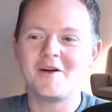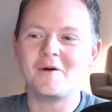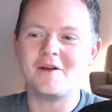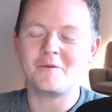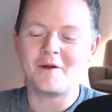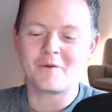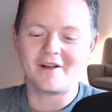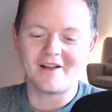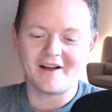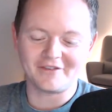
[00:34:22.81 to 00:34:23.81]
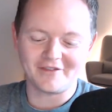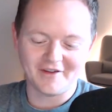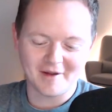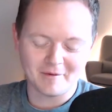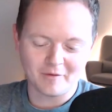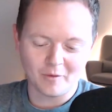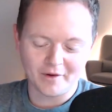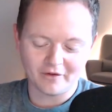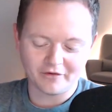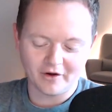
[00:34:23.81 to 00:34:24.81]
we realized the day before we
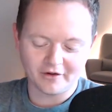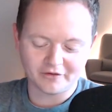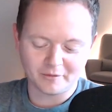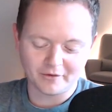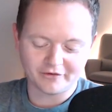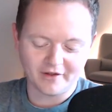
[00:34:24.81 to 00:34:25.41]
got to Austin, we